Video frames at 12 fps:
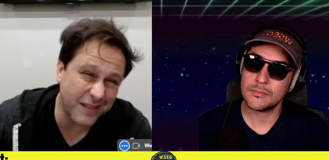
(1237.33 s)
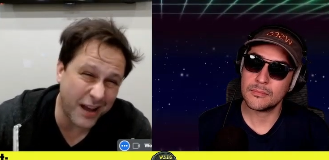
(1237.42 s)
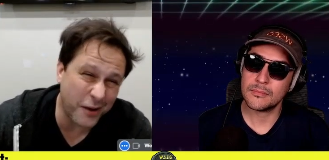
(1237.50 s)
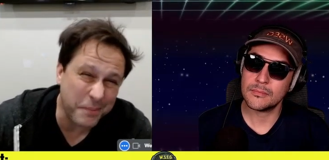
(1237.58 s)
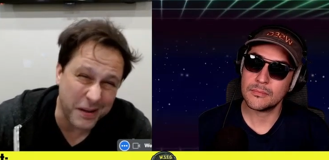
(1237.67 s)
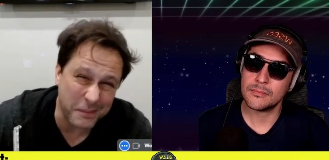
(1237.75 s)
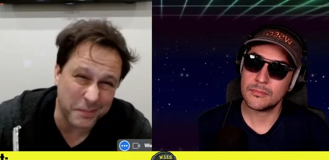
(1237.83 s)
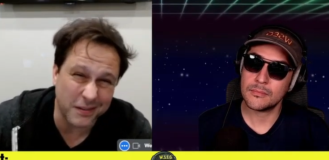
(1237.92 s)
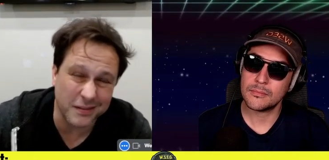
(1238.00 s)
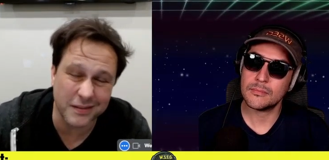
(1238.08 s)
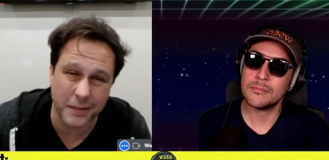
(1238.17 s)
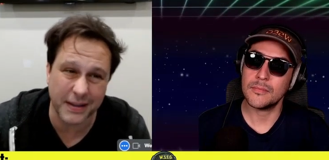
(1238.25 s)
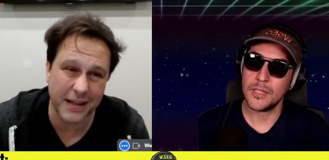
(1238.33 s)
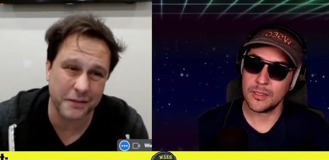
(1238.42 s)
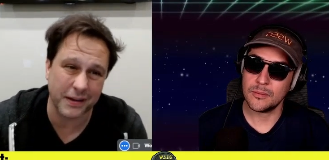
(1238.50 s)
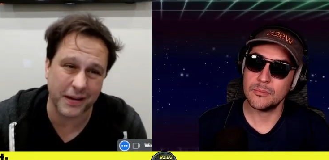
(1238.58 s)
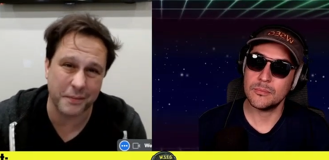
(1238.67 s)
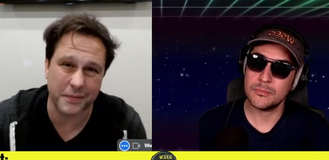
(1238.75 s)
Speaker 1: help people. I mean,
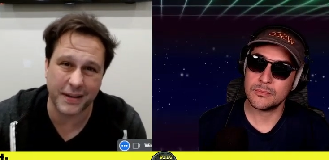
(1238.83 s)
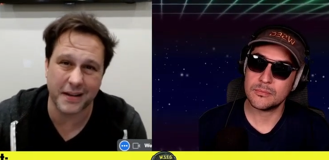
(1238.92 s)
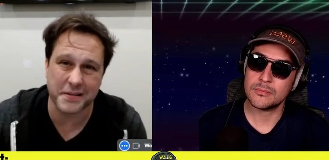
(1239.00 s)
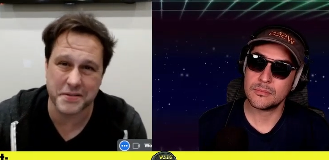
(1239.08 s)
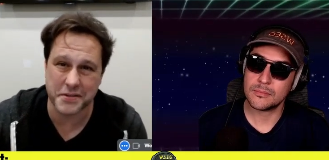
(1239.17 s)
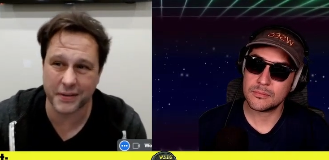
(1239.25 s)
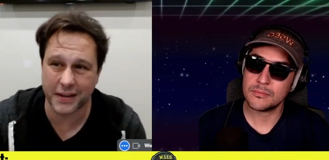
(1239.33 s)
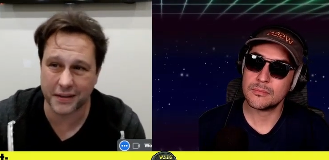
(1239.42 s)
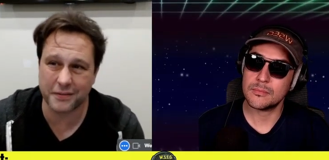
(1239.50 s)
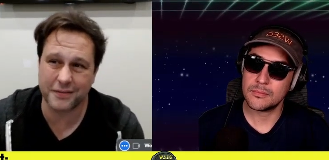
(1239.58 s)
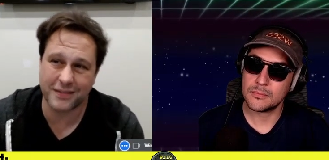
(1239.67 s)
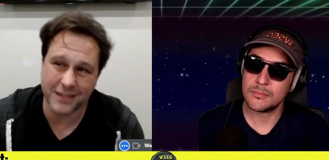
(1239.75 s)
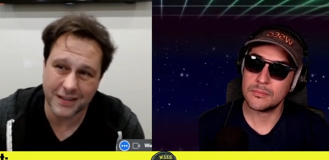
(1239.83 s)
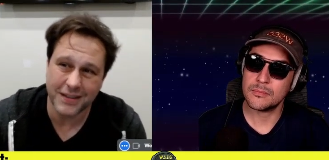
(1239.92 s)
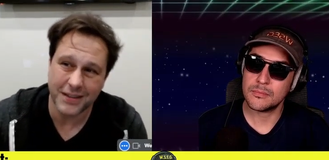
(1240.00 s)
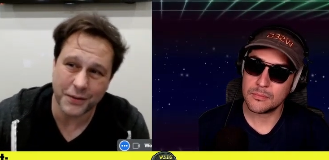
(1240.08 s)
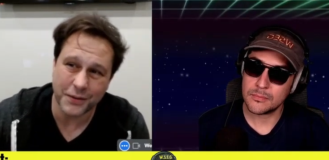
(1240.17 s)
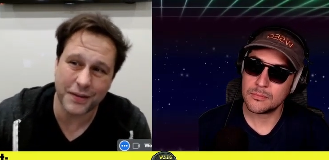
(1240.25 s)
that's what it comes down to. Like
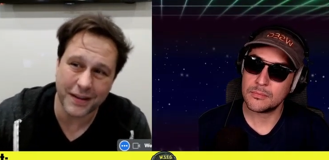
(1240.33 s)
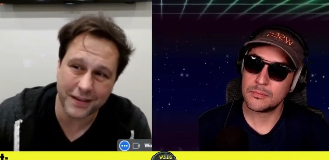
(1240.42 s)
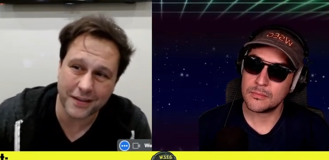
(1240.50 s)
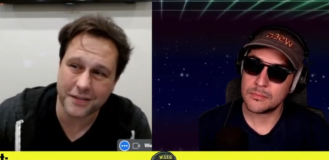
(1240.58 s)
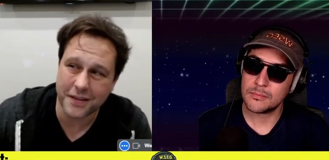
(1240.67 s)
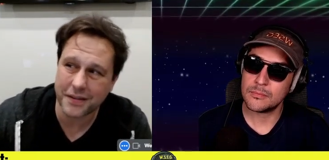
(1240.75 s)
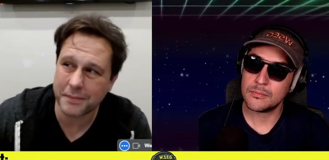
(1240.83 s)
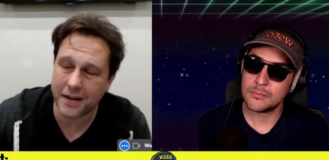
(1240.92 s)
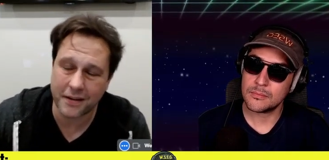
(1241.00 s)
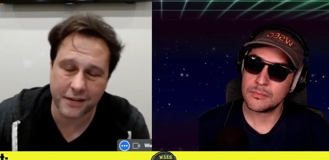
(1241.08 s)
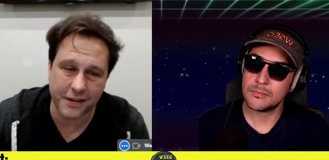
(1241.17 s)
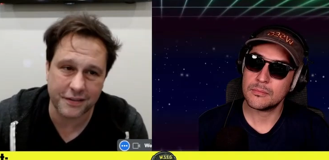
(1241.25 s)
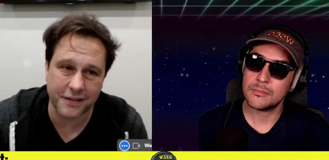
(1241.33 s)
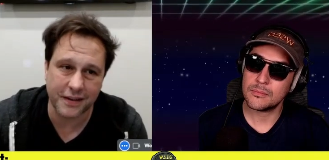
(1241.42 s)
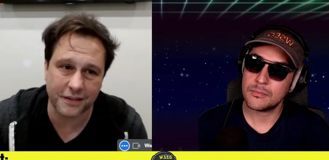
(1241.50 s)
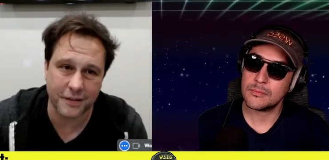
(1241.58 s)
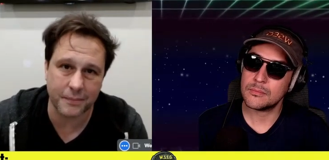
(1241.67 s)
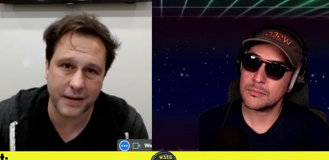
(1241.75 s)
there's nothing better than
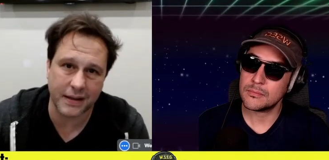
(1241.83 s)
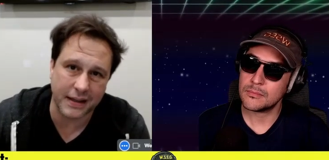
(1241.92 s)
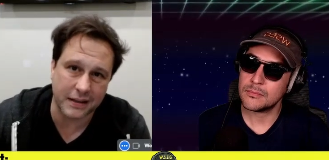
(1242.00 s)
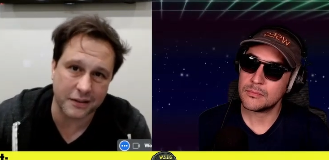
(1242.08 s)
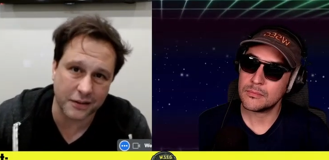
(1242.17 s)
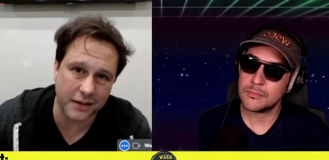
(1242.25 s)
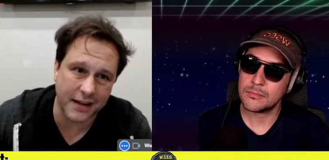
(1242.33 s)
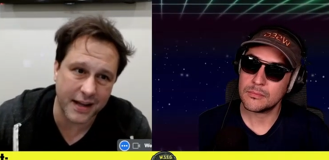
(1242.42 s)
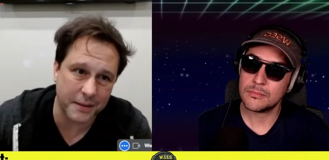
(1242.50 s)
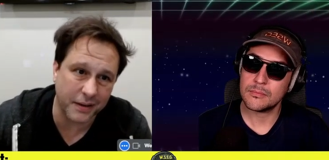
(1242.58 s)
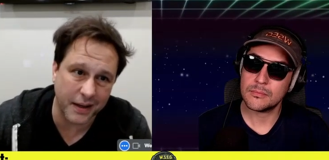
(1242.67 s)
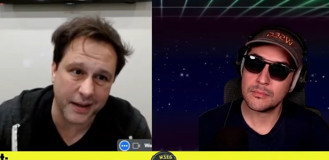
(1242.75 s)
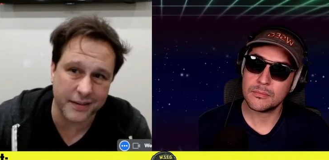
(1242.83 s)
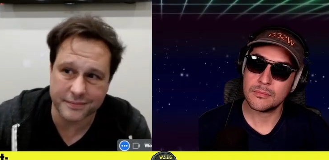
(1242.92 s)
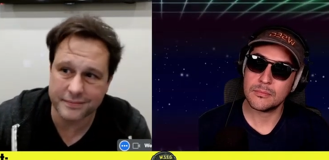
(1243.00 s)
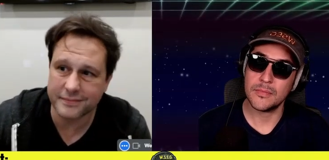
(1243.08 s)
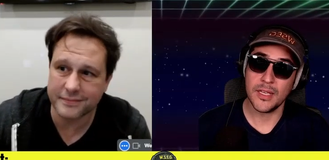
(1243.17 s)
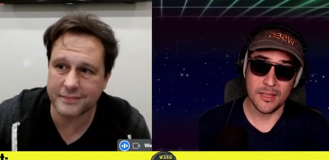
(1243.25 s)
seeing somebody like learn how to play.
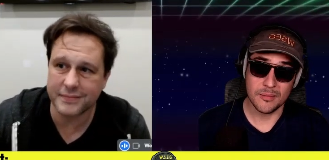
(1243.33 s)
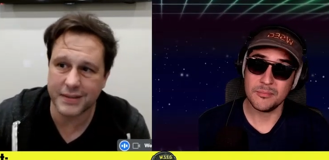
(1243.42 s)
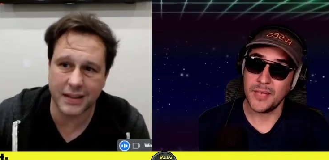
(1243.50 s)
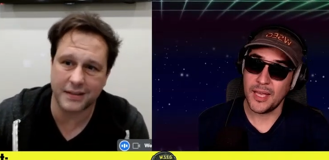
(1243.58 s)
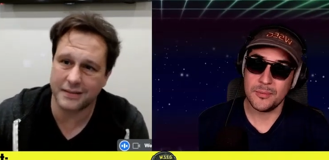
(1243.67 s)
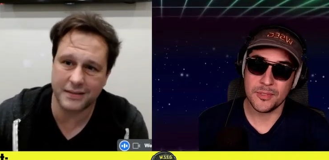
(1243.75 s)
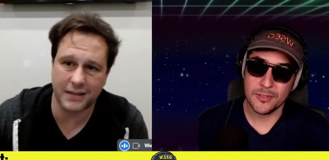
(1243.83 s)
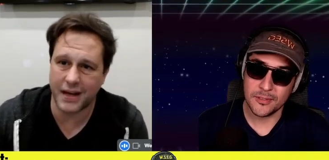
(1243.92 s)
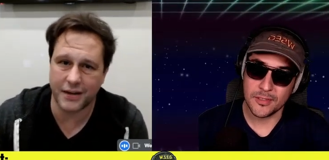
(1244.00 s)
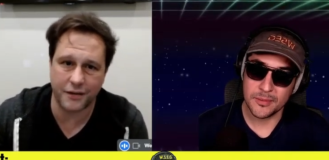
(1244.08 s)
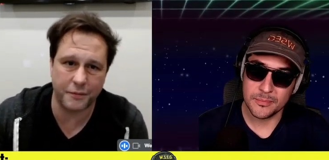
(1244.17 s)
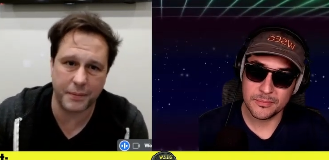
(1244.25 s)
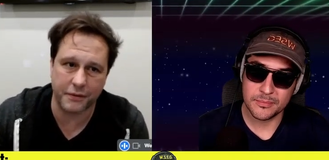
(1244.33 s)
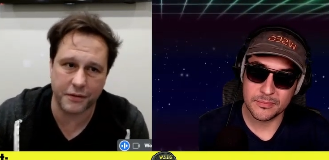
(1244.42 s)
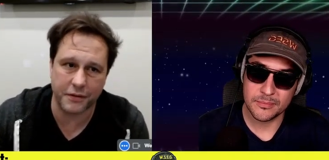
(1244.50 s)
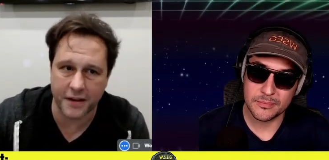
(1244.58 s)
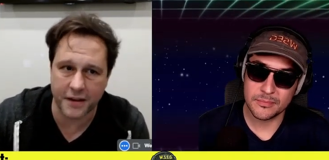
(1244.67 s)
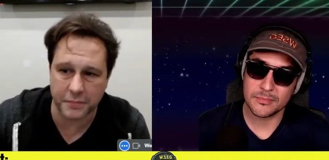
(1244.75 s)
Speaker 2: Yeah, absolutely.
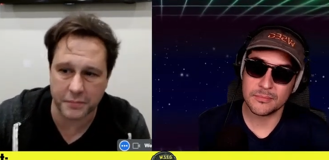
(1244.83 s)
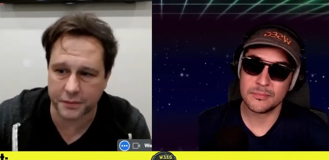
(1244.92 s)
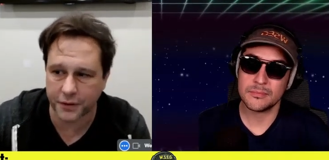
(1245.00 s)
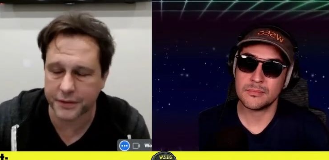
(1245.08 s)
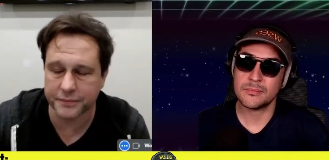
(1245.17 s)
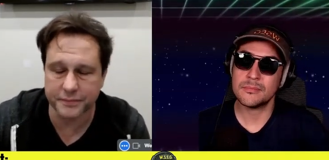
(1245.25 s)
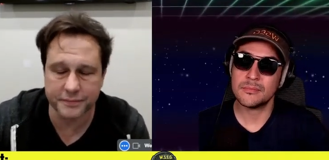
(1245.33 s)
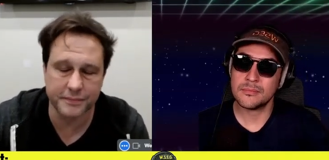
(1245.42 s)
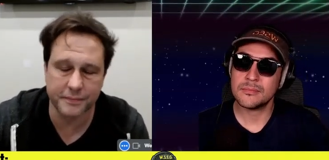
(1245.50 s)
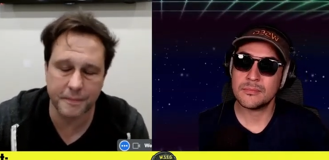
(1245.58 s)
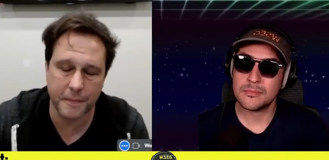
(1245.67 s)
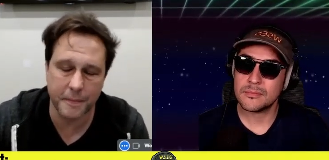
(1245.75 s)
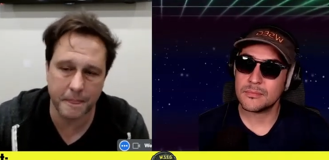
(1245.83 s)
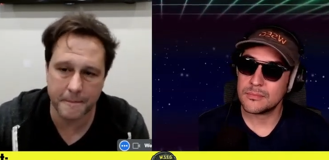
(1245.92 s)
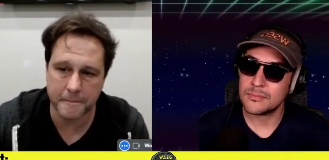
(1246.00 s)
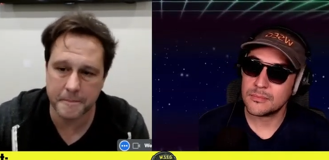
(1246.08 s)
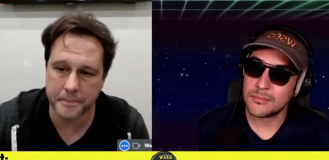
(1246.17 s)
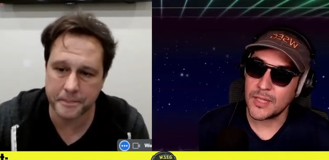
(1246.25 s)
Speaker 1: Responsible for it.
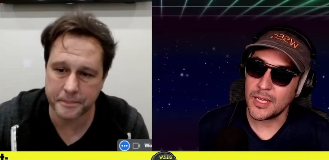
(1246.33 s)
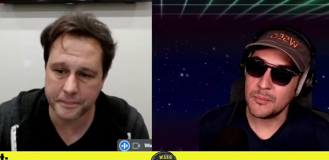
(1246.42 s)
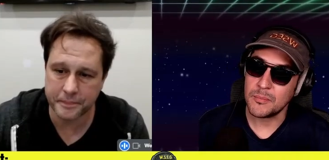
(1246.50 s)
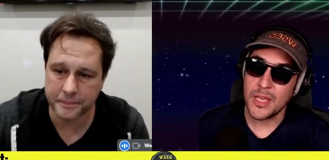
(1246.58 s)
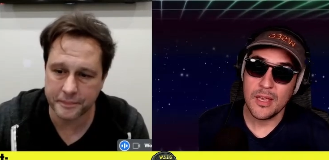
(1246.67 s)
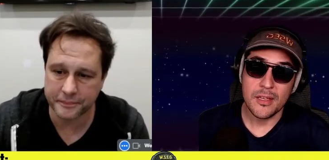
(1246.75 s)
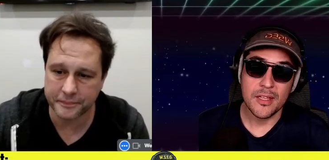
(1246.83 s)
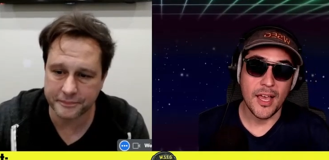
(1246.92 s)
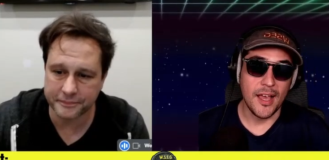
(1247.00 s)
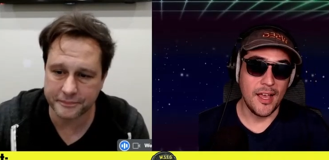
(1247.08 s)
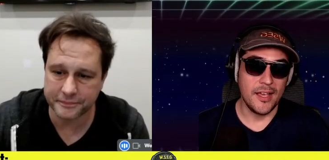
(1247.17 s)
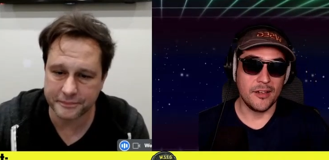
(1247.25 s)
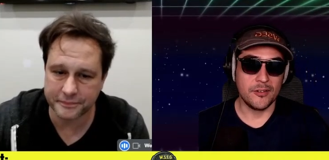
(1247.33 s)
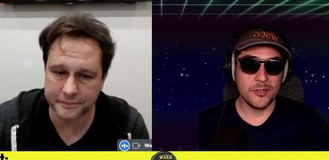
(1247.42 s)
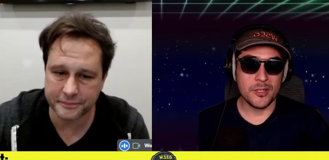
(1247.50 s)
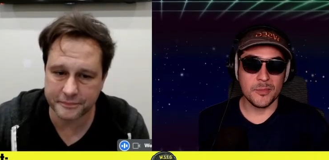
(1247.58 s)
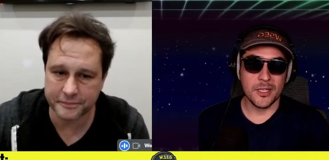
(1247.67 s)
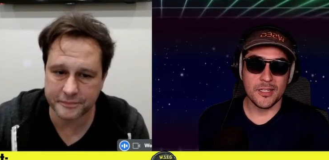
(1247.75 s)
Speaker 2: Yeah, yeah, I
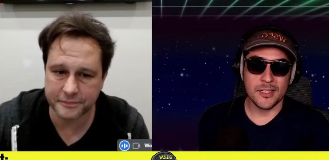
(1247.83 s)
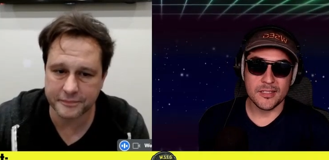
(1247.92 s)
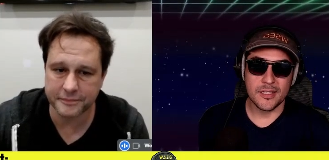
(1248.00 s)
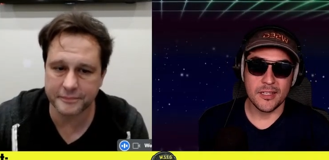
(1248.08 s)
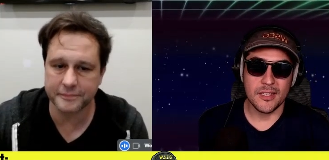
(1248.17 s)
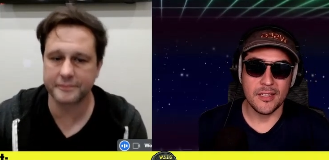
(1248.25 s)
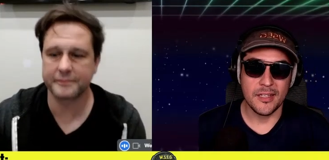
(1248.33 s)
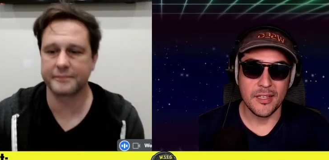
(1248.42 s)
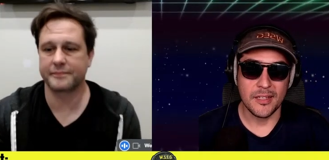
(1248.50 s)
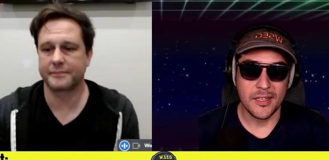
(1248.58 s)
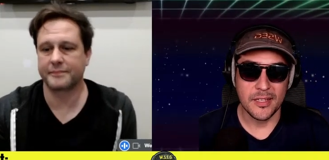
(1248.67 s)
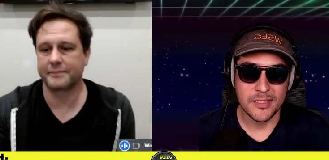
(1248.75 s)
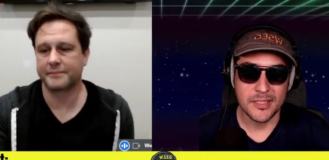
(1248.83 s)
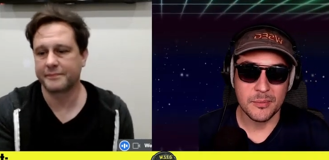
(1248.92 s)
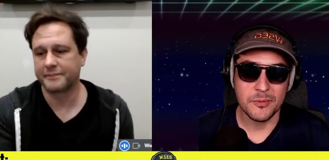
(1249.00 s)
agree, man. It's a it, it seems